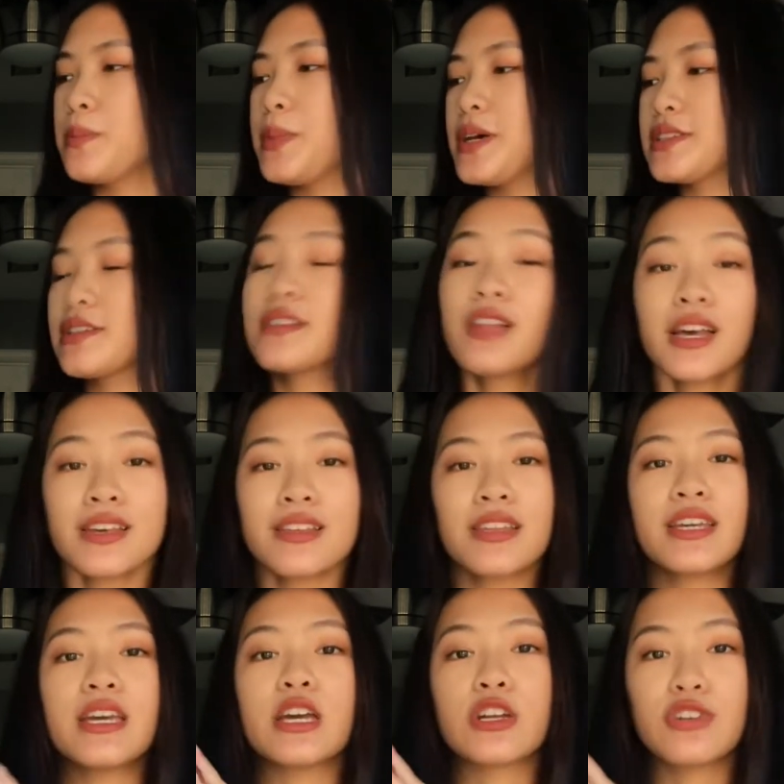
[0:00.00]
But
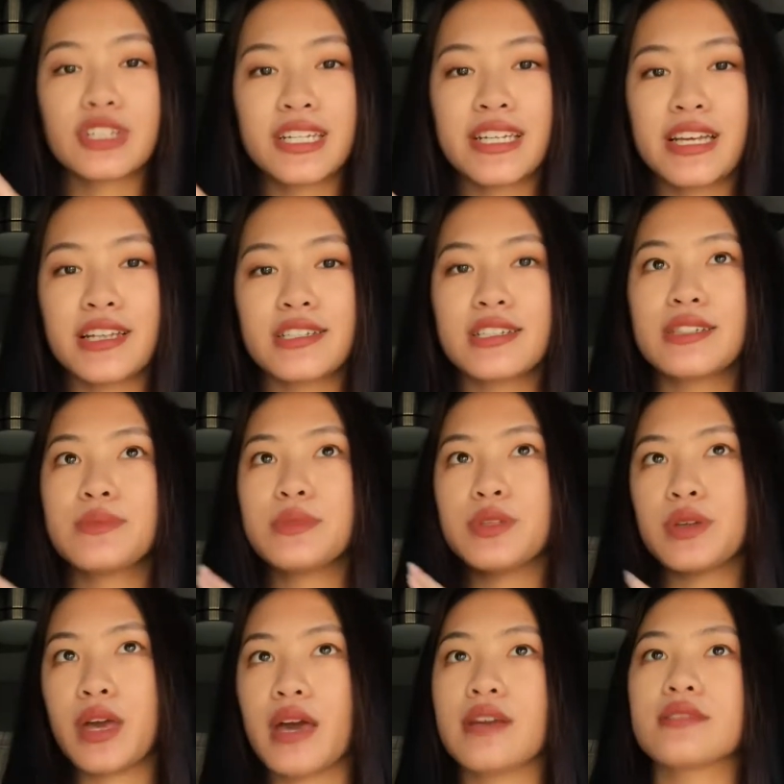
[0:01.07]
luckily in Crooked Kingdom, you
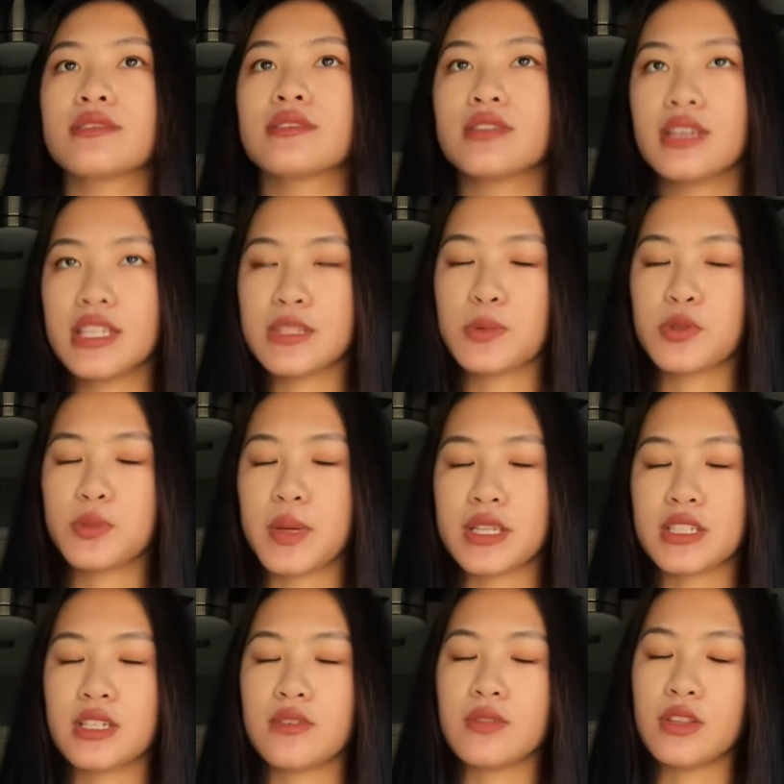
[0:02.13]
get his
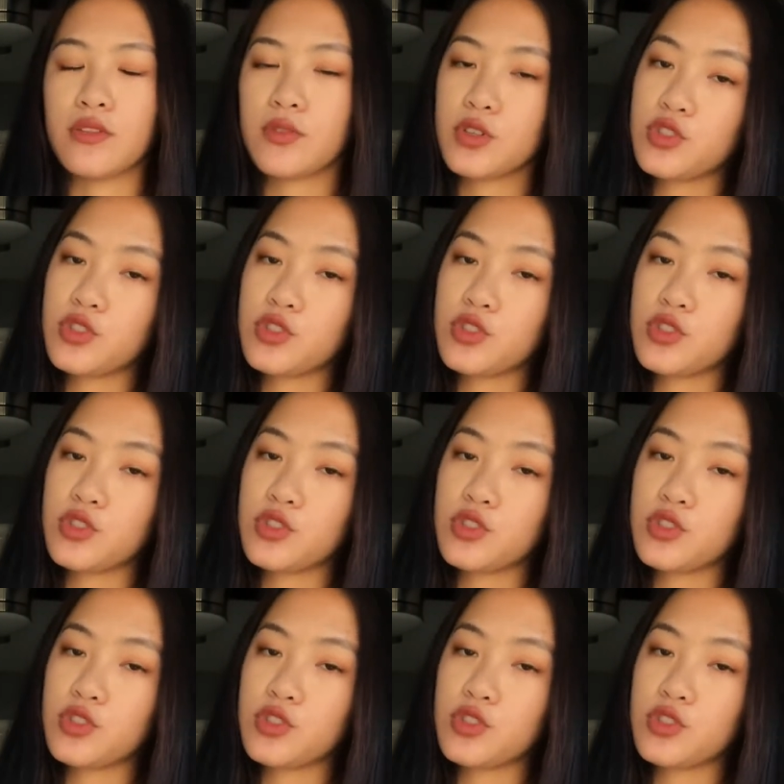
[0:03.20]
perspective in the first